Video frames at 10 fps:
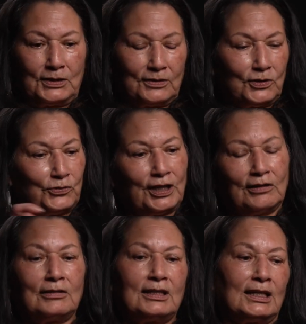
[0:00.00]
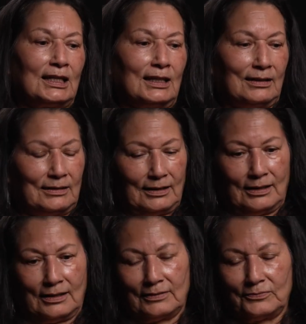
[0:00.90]
utility
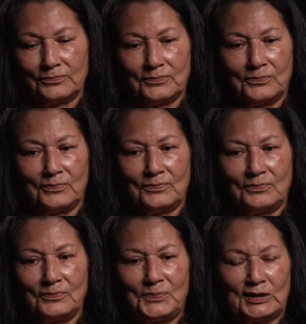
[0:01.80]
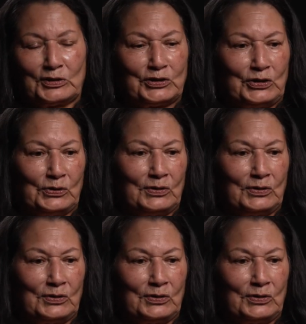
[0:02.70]
bills to